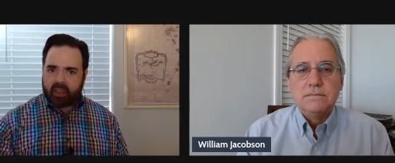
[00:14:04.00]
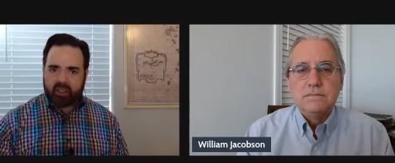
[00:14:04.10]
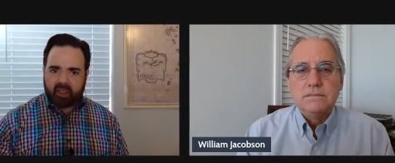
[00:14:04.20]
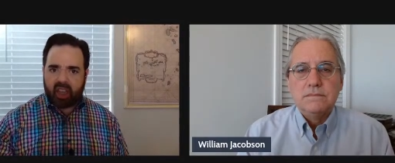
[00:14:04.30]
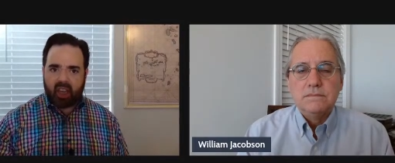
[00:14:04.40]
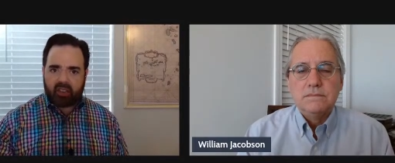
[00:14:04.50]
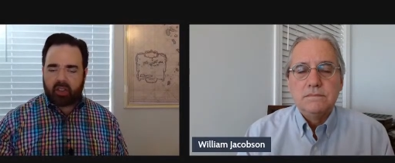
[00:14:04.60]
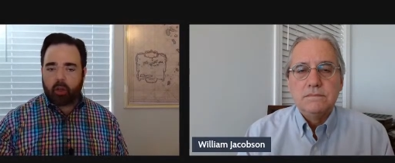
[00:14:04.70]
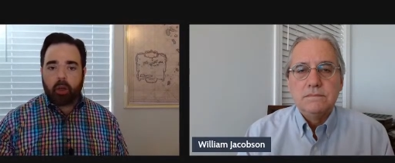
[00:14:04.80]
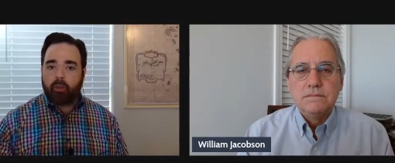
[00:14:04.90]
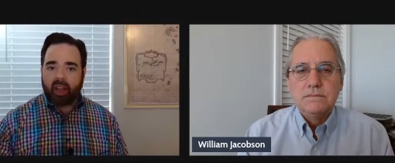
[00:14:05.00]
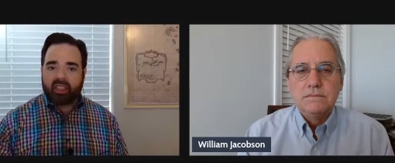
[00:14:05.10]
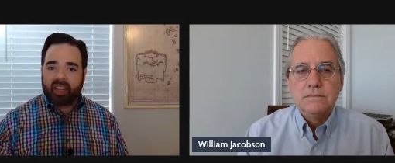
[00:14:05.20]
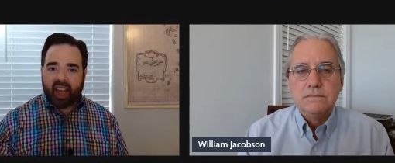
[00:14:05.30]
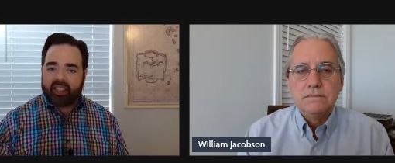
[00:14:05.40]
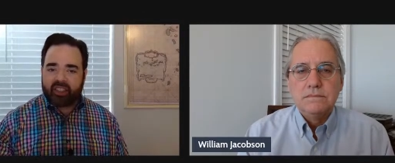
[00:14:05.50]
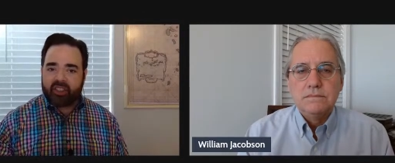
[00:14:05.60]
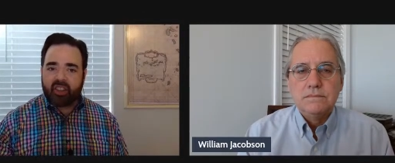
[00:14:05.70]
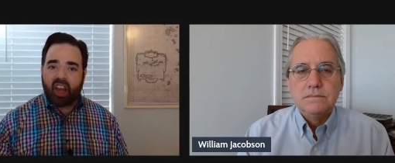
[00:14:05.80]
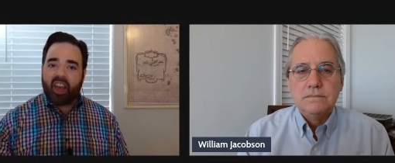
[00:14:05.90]
Speaker 1: to see a slew of
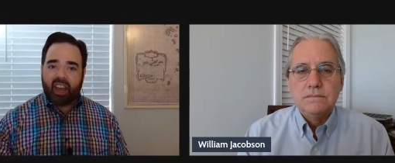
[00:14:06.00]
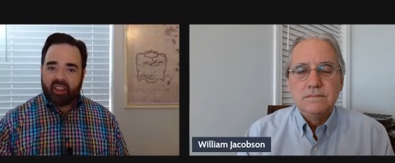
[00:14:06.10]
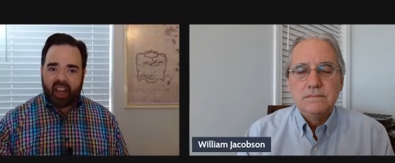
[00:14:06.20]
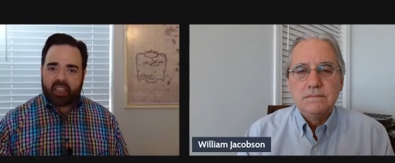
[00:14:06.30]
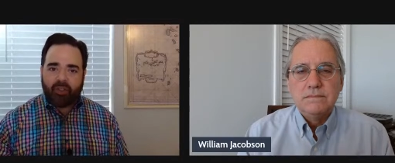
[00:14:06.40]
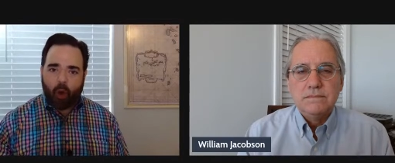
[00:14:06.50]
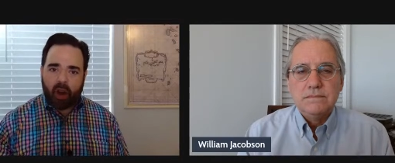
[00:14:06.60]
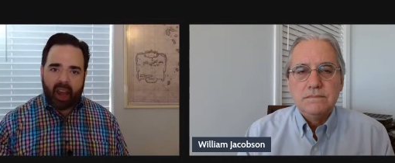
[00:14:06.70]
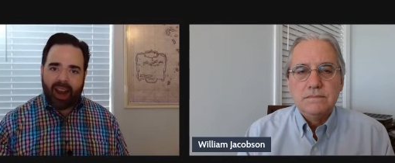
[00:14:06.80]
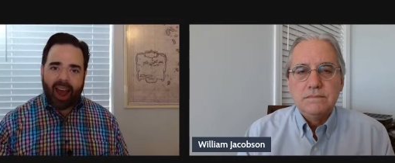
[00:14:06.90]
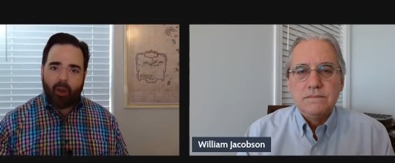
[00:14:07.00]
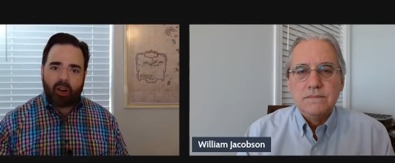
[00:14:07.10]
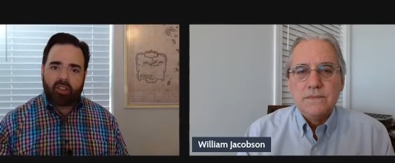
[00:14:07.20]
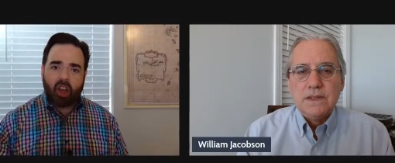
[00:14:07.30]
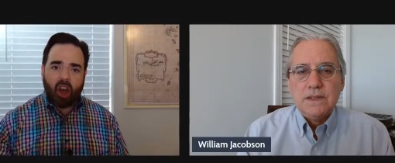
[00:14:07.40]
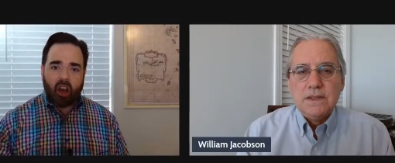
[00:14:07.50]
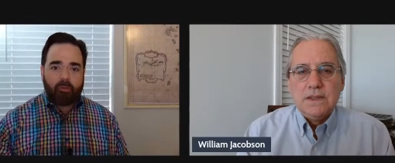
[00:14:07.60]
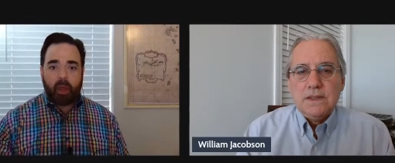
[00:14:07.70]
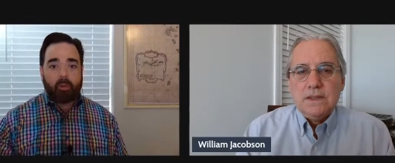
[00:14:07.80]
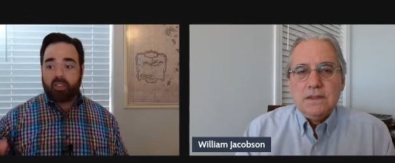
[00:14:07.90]
resignations in the next 48 hours of
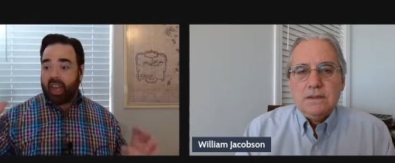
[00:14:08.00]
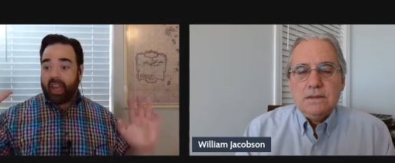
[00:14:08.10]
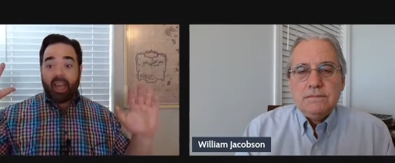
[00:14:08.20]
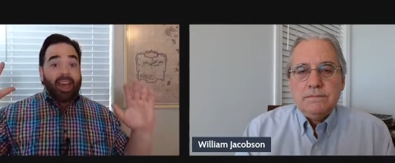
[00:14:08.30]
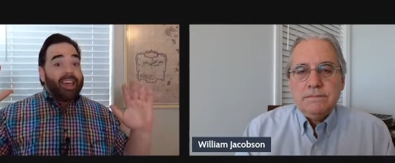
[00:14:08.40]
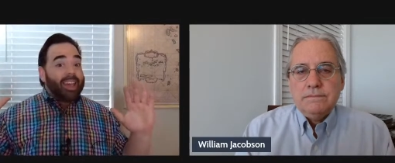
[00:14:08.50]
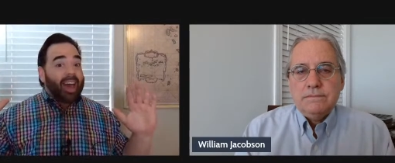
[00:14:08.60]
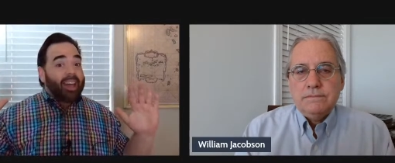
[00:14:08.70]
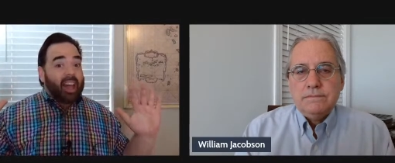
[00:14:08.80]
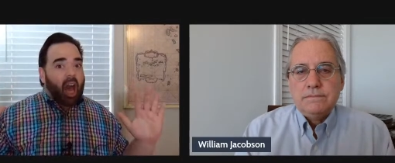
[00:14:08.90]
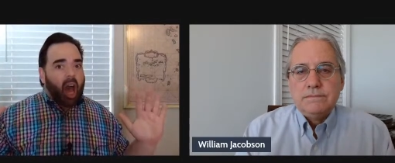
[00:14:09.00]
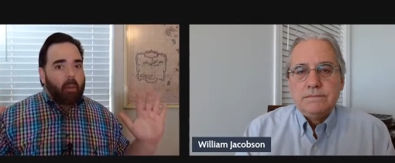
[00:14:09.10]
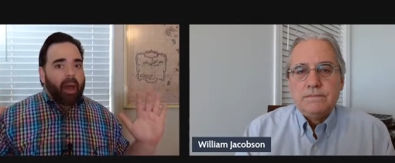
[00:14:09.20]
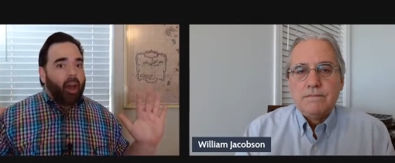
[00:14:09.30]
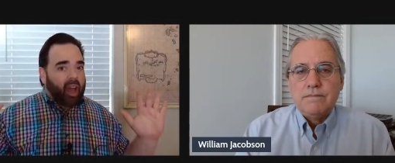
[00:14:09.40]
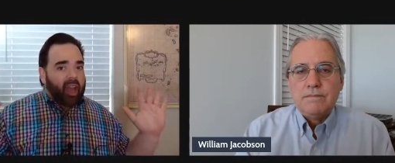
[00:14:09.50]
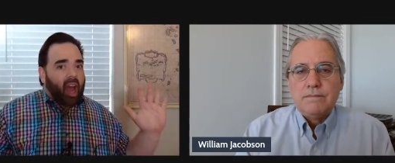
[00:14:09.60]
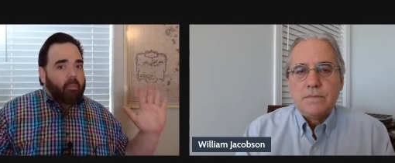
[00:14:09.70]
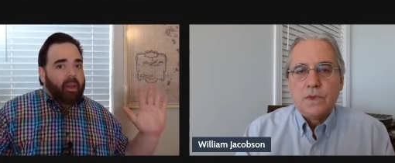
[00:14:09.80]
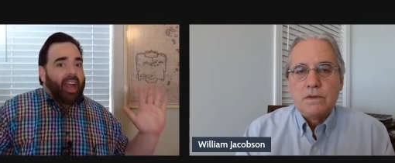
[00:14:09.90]
people saying, yeah, I- am out. I-
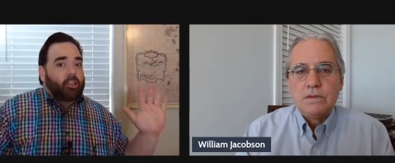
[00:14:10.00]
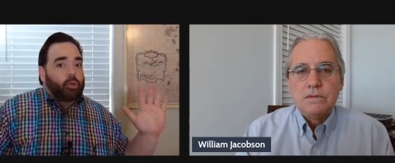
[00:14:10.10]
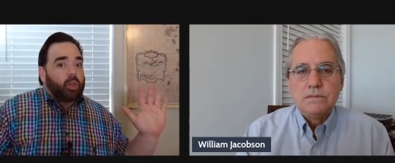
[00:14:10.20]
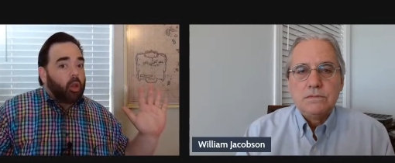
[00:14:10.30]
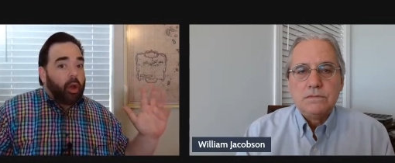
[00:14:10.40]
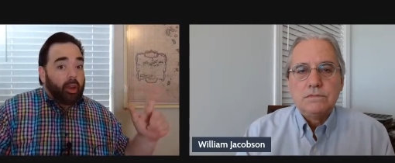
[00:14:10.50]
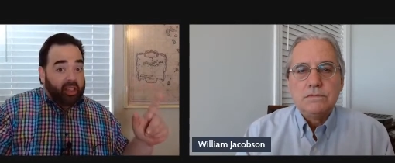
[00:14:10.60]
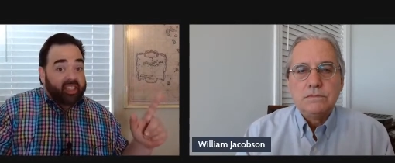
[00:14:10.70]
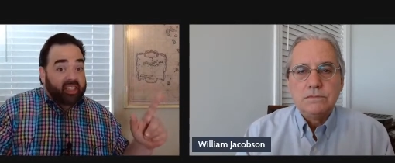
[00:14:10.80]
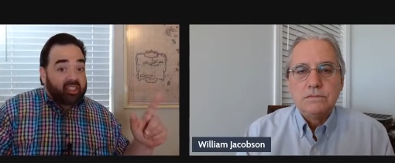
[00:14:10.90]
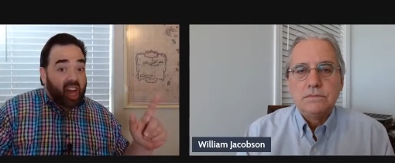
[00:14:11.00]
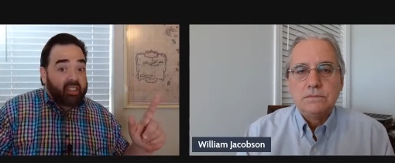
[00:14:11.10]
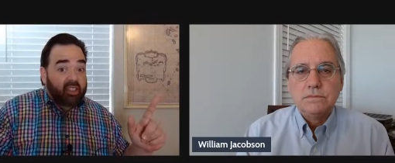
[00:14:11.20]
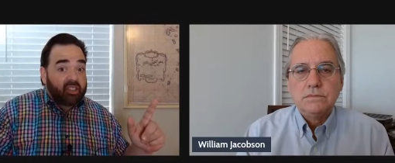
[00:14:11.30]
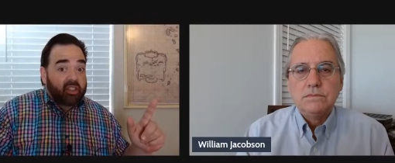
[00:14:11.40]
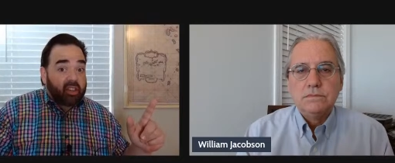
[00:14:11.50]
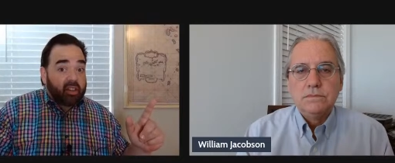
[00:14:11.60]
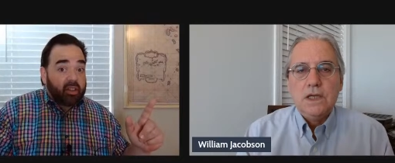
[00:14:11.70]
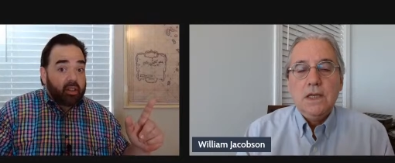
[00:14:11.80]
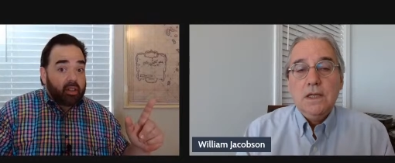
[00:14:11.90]
I'm an
Speaker 2: actual lawyer. This is nuts?
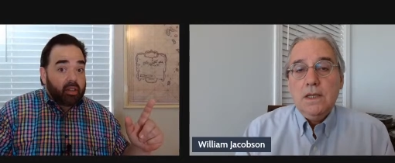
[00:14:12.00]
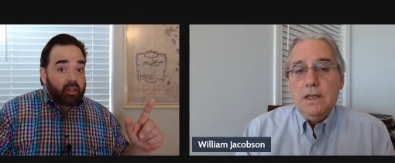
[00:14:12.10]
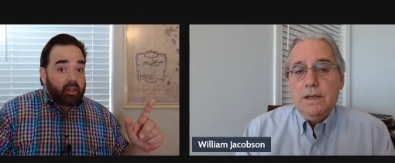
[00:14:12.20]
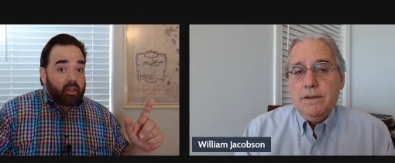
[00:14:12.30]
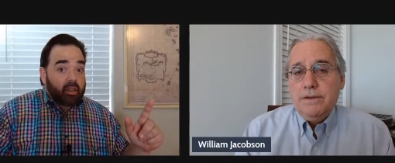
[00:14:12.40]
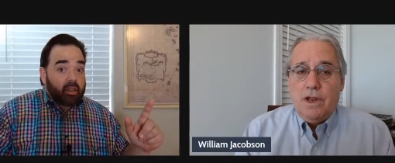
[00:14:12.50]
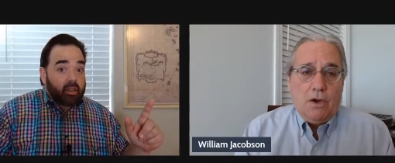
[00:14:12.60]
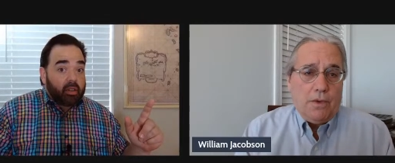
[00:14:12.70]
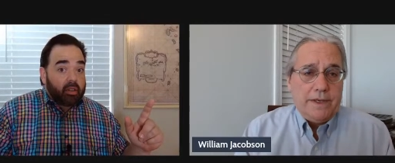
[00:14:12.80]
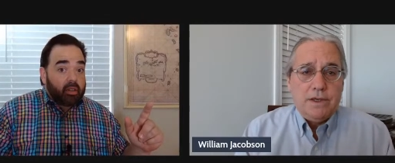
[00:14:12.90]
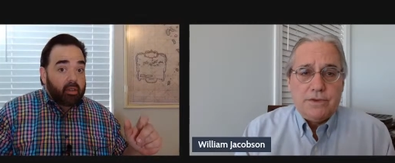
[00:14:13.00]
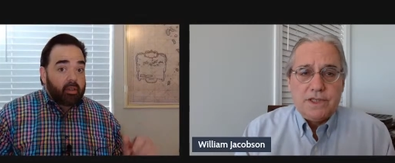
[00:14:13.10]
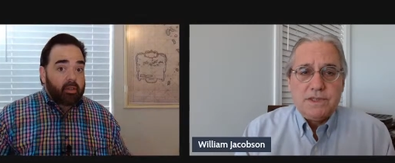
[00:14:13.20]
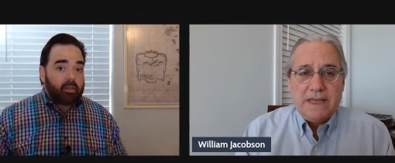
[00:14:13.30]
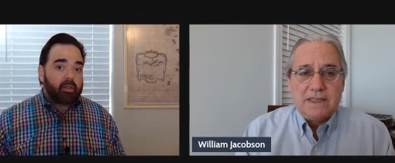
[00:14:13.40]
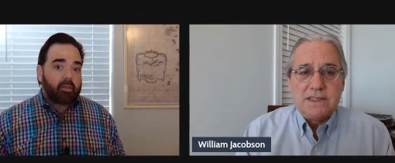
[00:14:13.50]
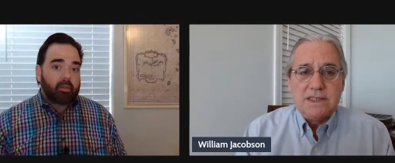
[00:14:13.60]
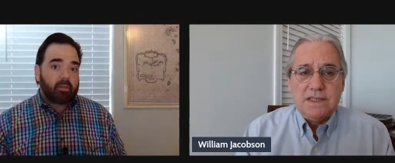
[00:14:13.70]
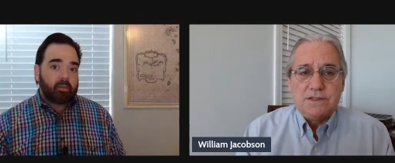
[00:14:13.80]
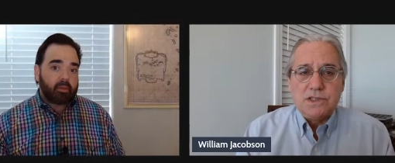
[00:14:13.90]
No, I don't expect to
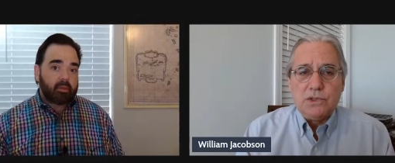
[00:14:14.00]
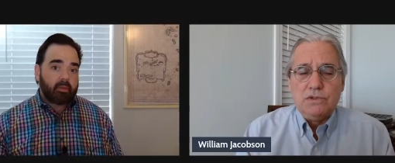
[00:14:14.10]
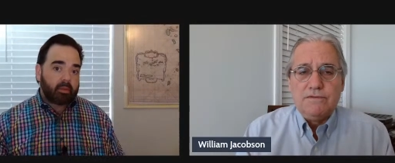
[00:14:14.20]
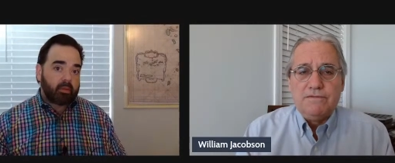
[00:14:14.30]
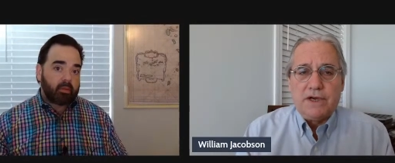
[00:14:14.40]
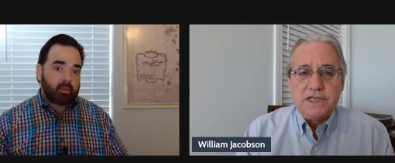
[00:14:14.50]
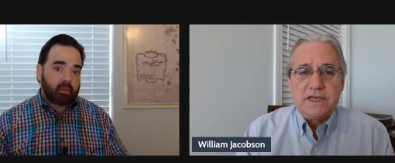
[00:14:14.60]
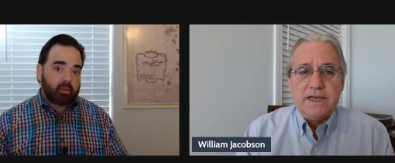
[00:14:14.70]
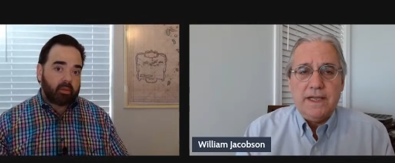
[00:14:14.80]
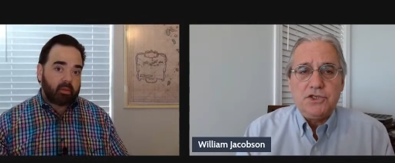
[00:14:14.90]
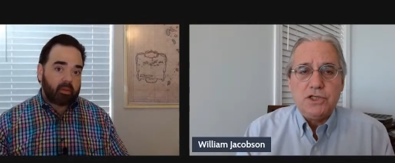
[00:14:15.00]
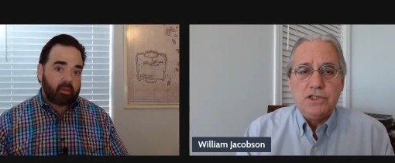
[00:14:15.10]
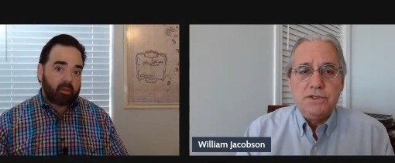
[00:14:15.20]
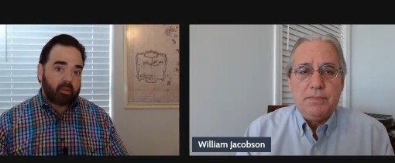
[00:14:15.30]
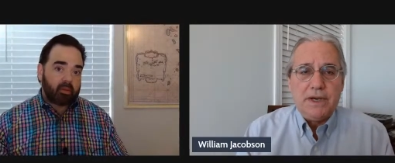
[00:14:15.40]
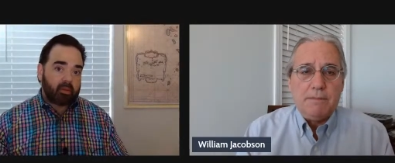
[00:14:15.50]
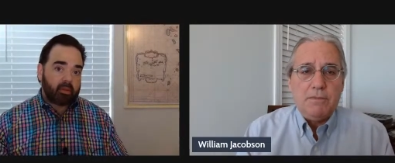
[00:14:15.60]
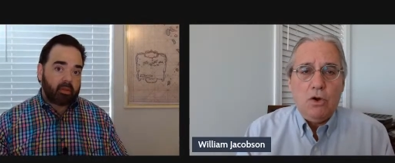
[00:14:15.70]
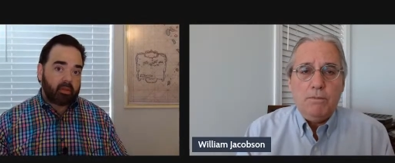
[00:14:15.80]
see a slew of resignations, but I'm